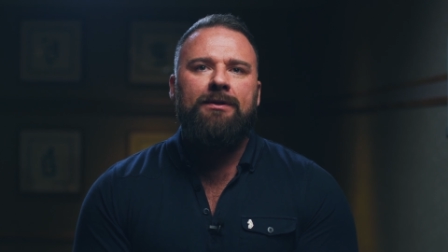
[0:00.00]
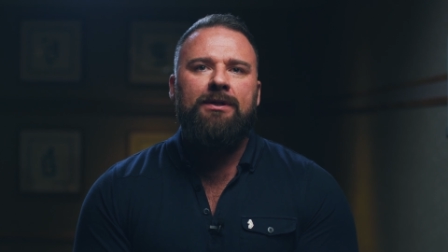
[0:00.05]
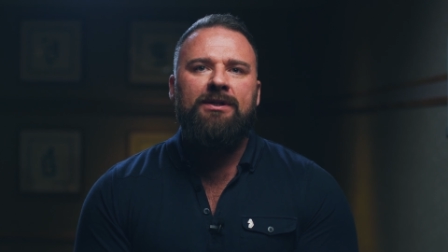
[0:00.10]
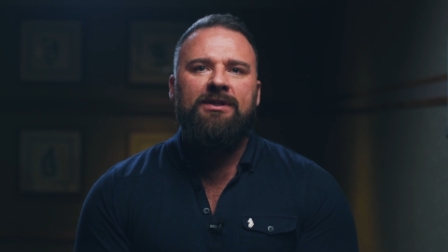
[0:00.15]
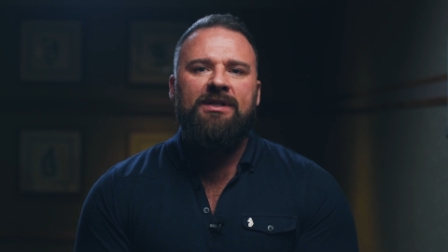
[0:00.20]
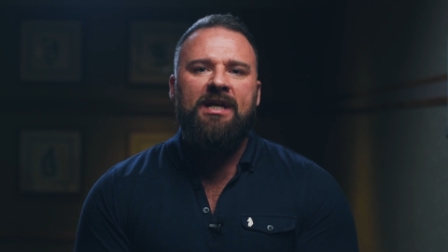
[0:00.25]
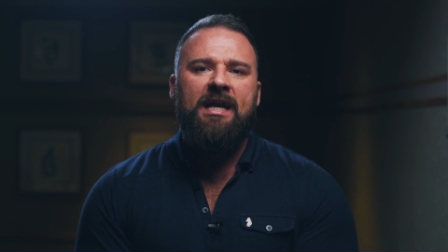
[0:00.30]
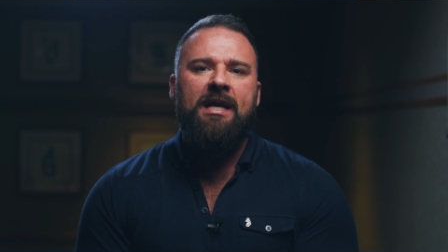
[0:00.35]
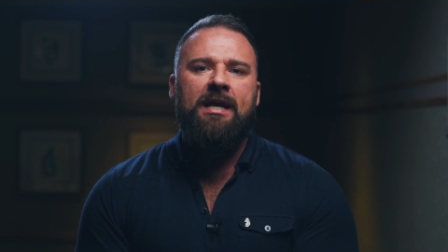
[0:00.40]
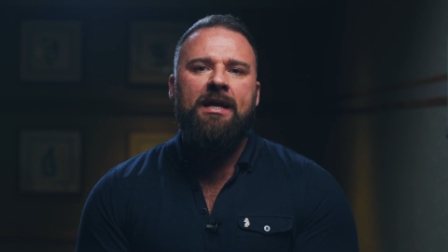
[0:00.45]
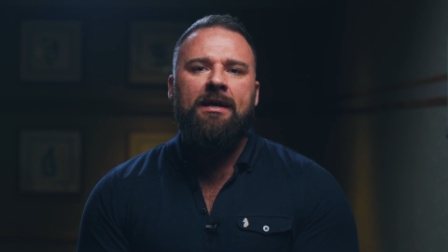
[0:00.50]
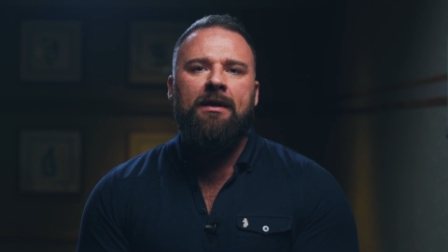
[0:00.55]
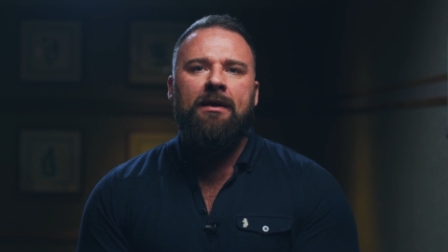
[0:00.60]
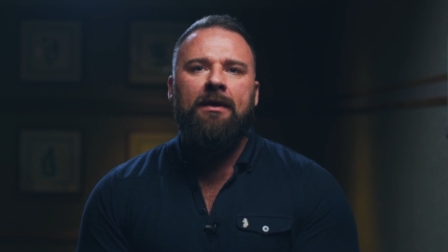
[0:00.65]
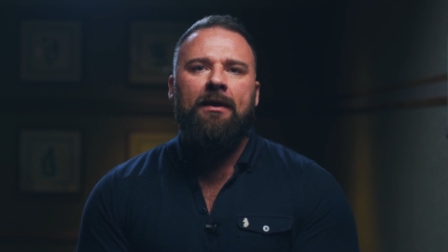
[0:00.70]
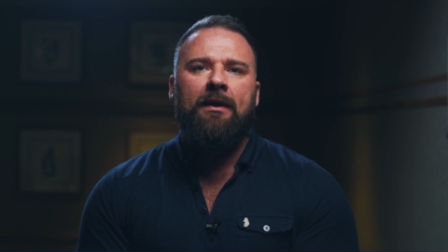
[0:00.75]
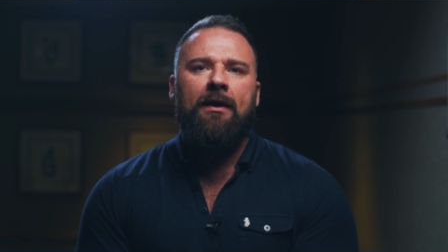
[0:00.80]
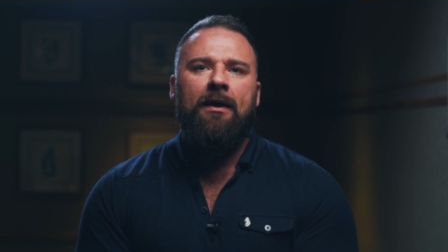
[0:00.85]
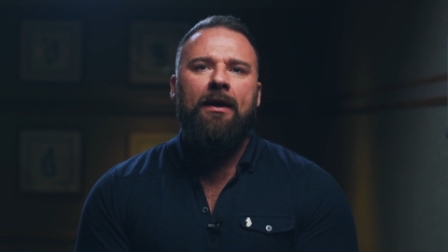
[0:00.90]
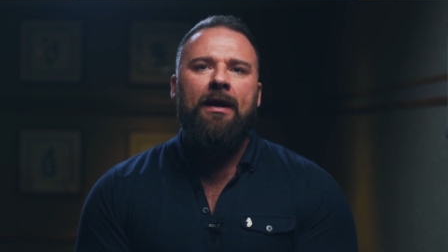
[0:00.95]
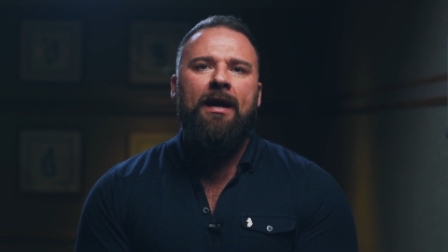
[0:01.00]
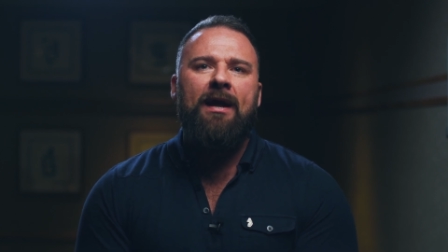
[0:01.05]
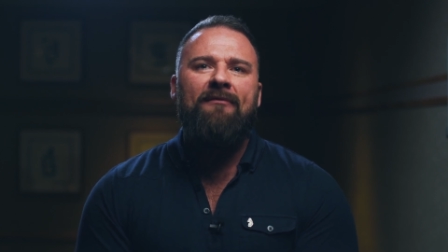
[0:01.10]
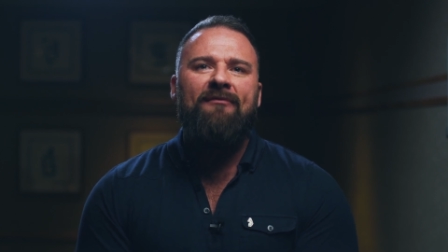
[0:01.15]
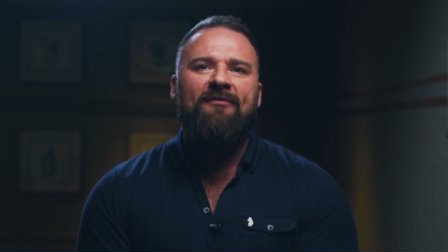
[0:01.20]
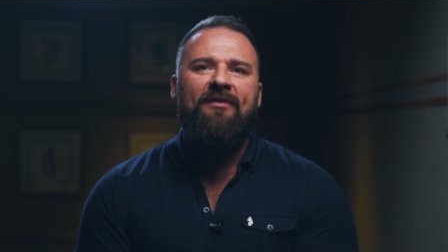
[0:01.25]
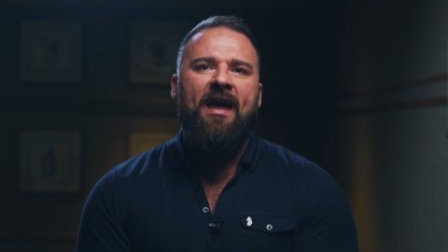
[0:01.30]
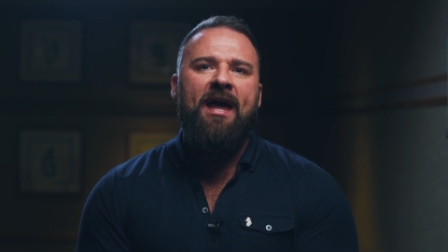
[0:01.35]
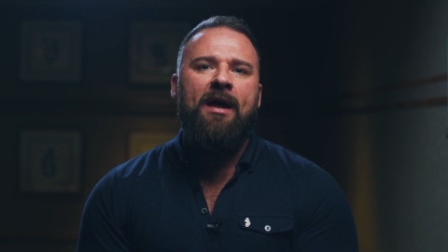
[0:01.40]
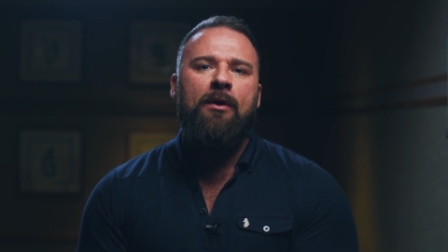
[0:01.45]
see
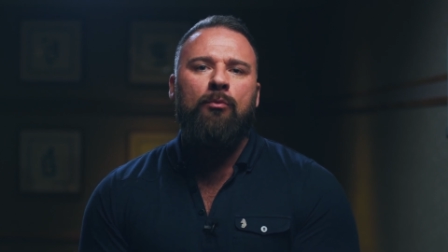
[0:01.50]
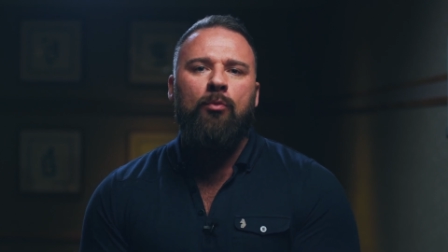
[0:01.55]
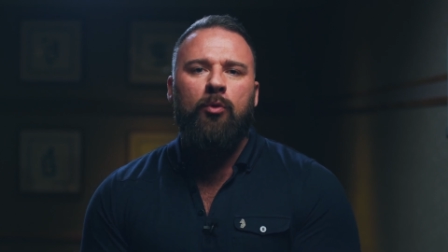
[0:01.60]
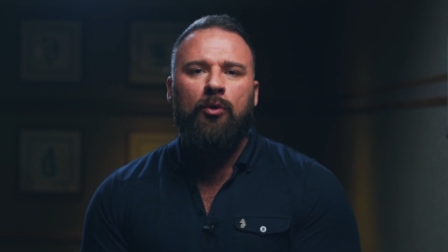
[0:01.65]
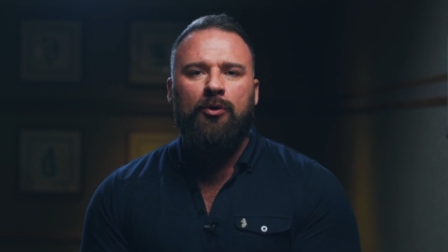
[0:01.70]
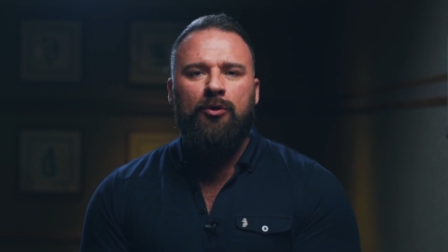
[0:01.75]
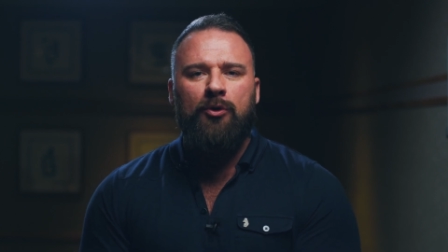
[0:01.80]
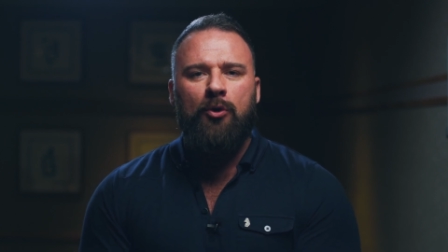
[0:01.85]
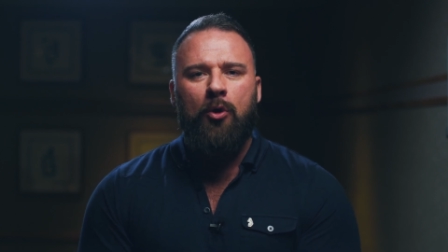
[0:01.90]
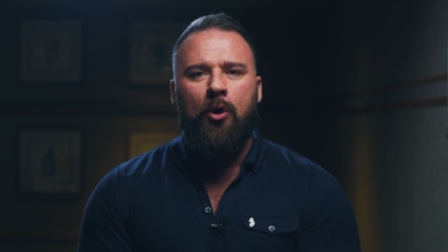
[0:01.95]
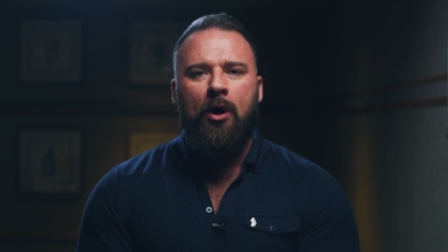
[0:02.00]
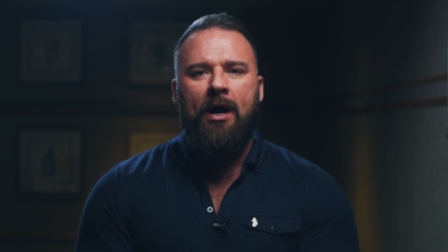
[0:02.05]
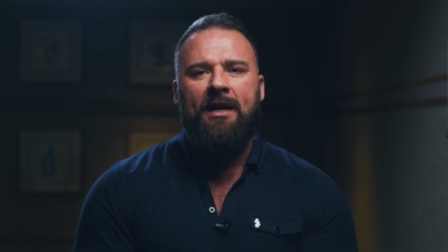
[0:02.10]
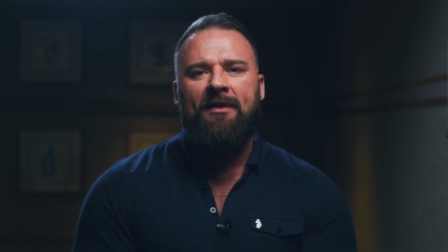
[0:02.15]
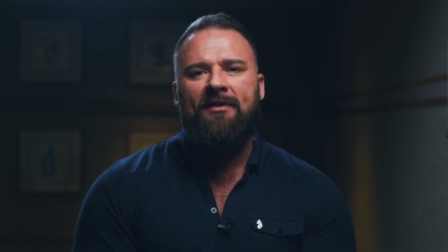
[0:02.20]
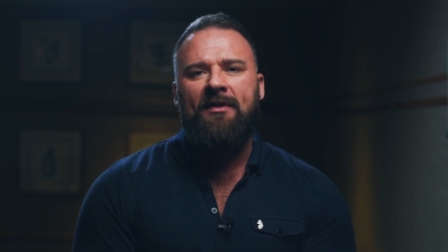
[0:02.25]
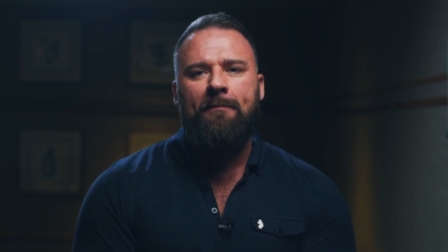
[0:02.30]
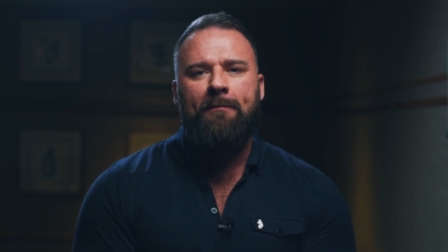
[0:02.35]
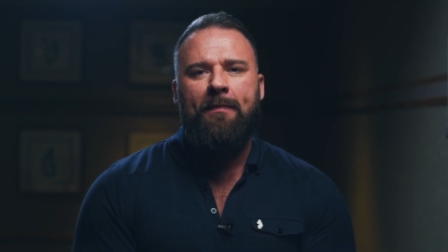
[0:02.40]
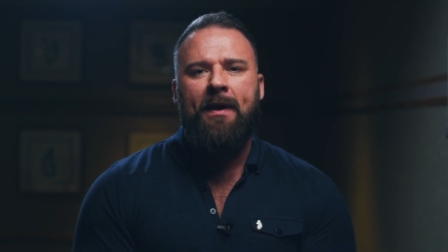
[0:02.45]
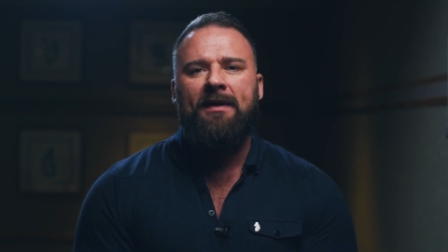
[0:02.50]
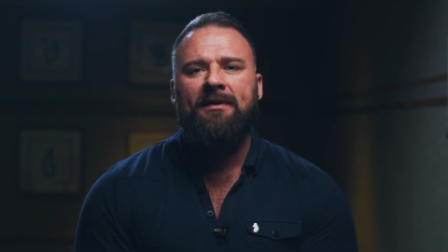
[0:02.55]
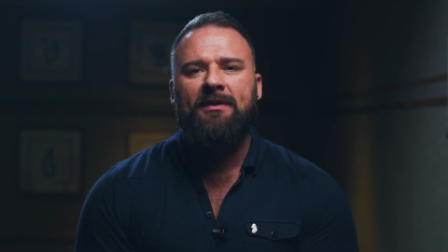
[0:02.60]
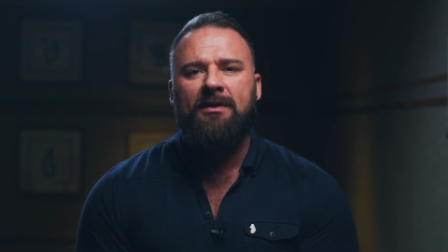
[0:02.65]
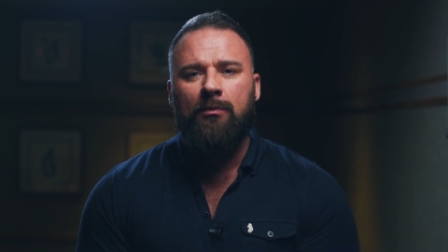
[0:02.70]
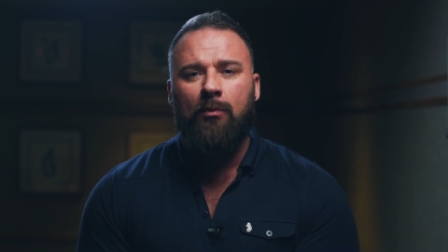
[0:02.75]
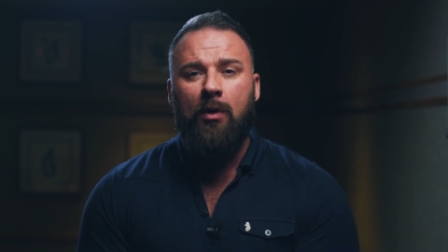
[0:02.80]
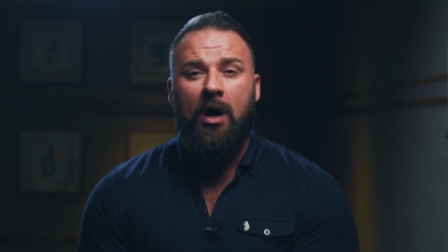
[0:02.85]
if they would know anything better than